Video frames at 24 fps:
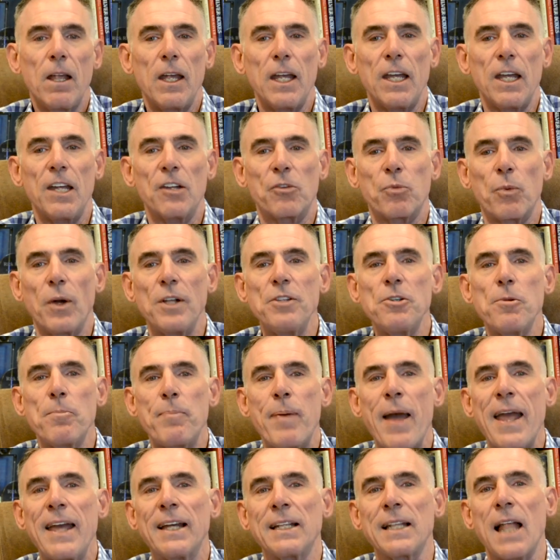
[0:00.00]
is when you
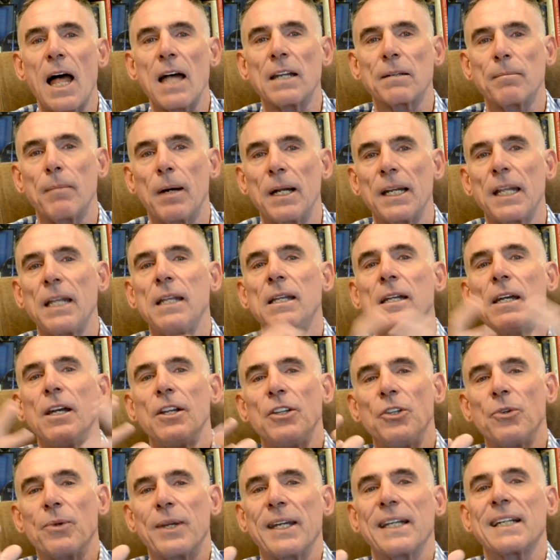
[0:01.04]
pay a lot of money,
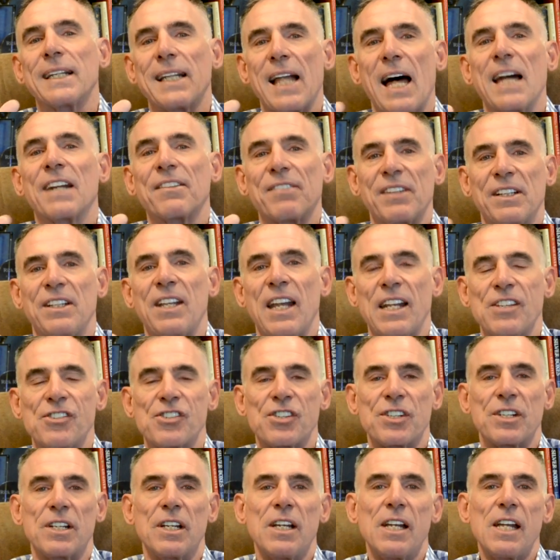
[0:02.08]
you get a lot of
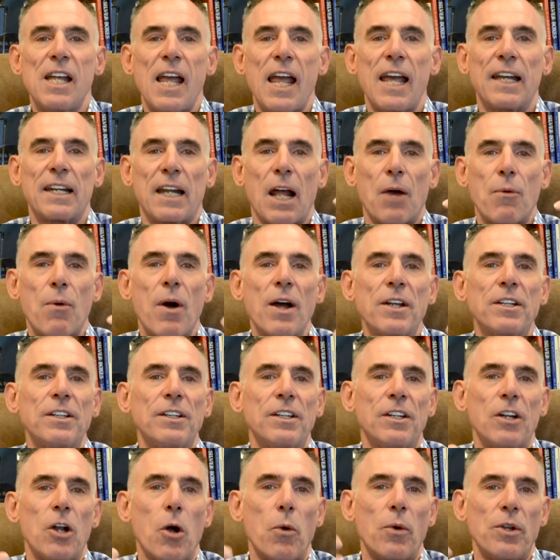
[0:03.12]
attention. And I want you
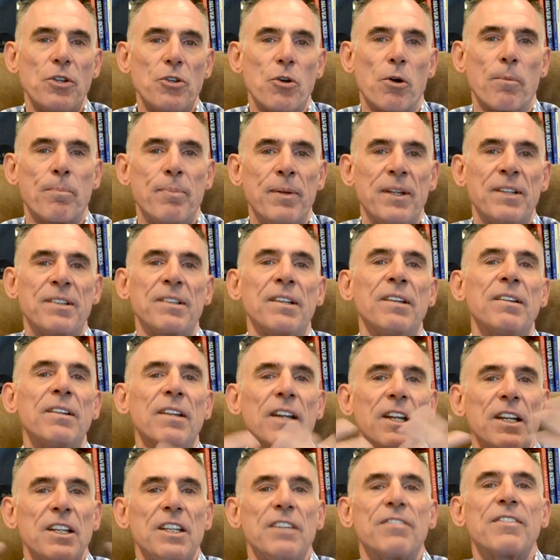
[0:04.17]
to know in your business,
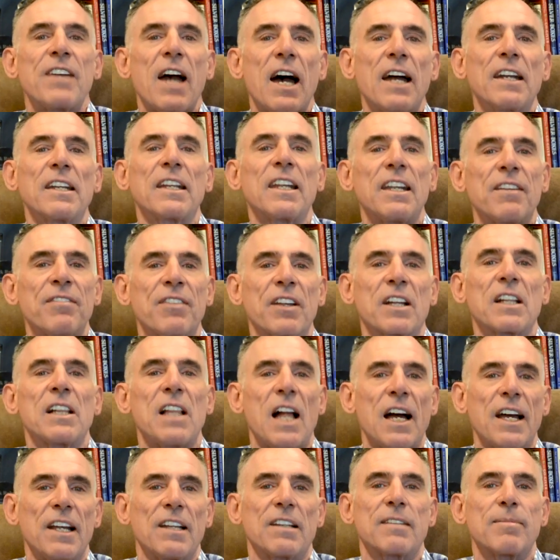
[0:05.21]
you've got to give the
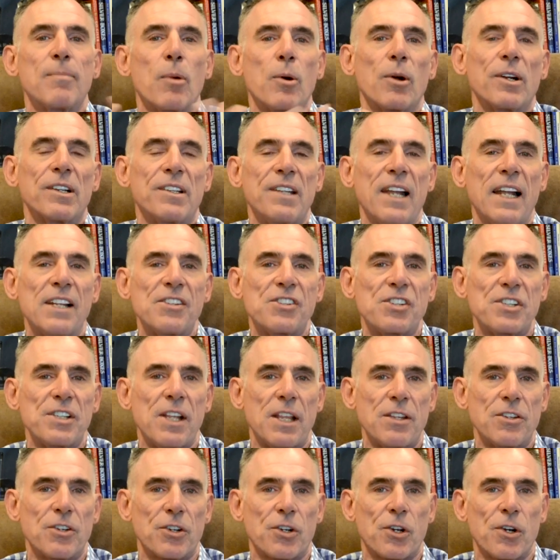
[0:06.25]
clients more attention
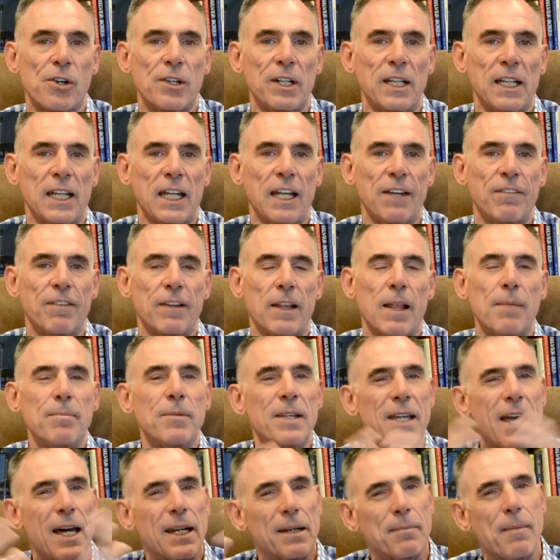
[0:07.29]
than you're currently giving them.
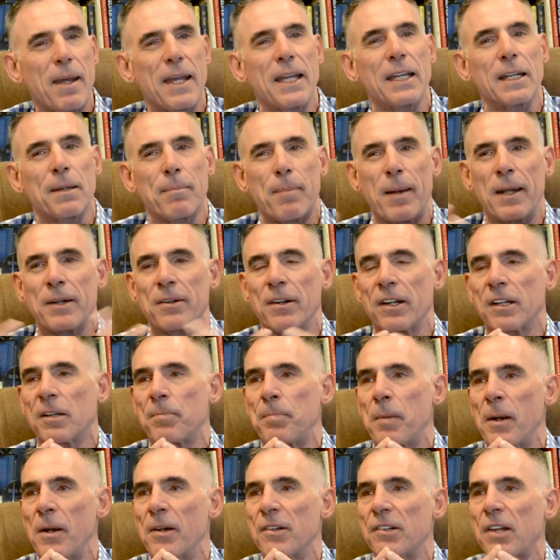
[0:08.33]
You got to make it a better
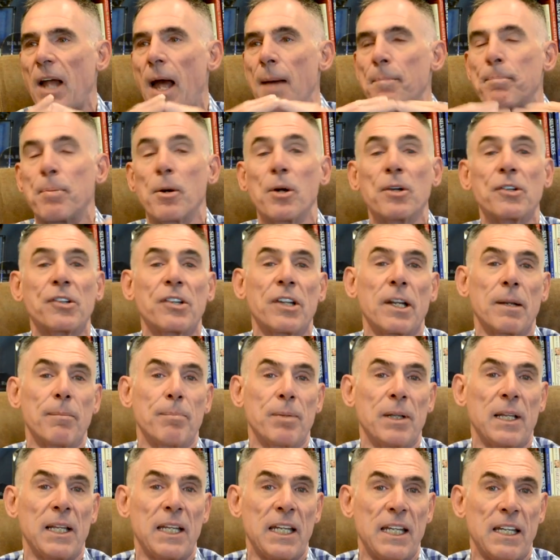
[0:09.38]
experience. I personally
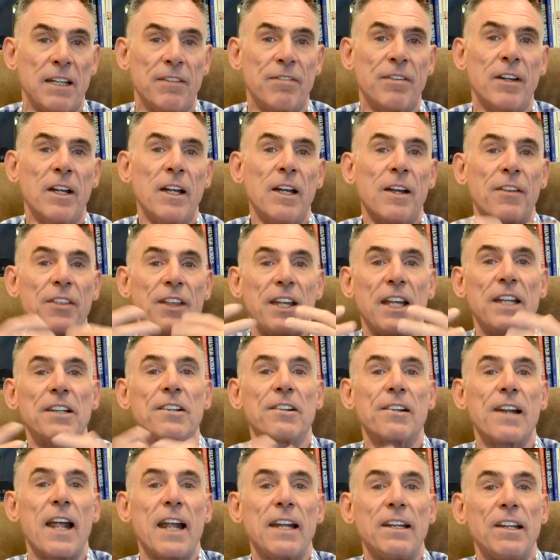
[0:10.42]
believe the
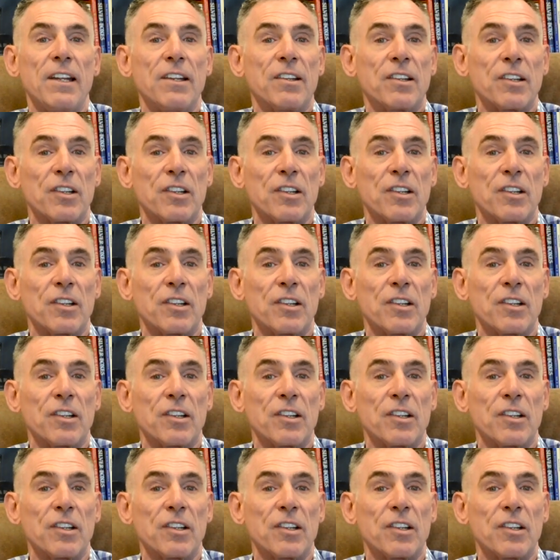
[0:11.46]
internet is